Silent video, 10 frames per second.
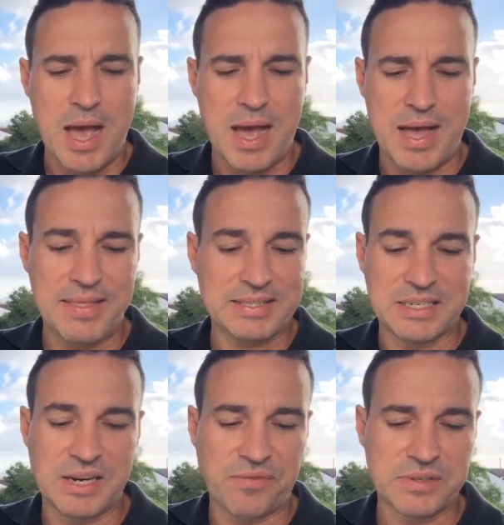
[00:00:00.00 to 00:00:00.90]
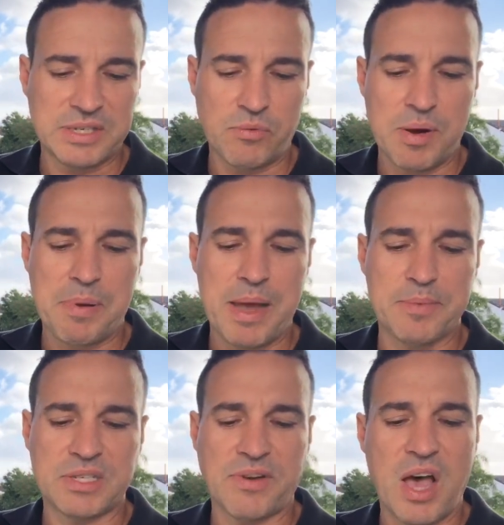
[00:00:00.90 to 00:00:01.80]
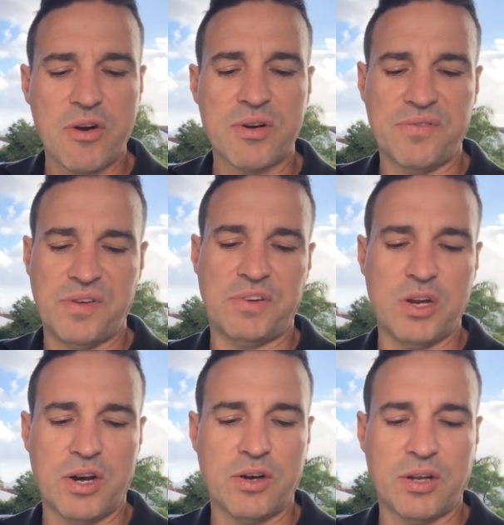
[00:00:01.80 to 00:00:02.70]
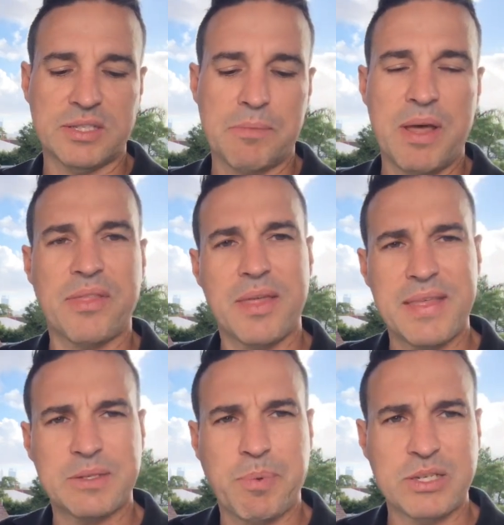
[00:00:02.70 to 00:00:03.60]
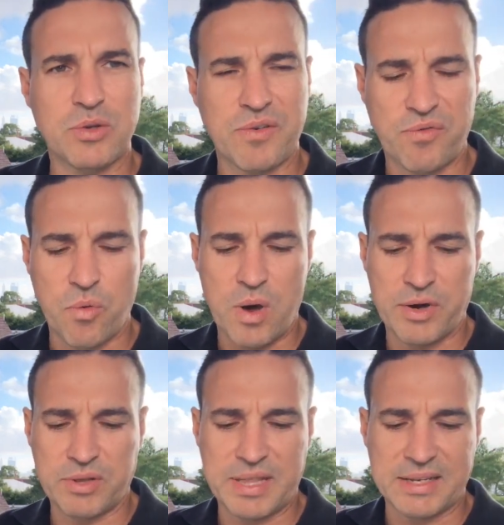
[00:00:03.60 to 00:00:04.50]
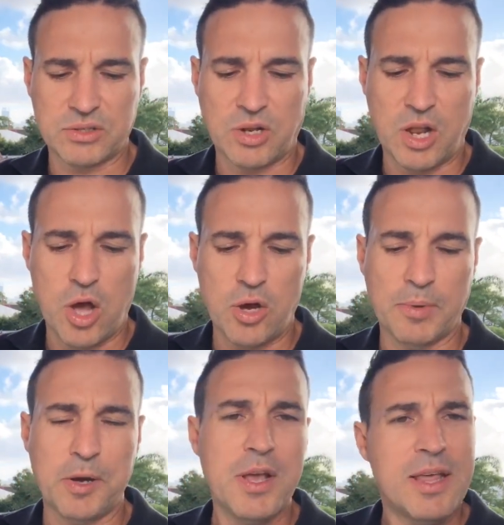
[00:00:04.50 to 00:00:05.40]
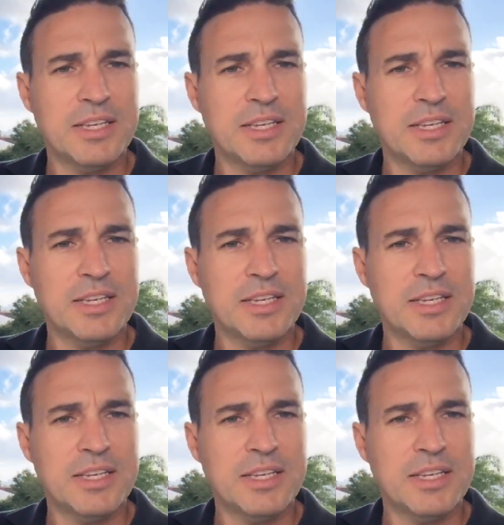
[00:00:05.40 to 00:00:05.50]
And that's a difference in repayments of $159 a month, and that's based on a $400,000 home loan.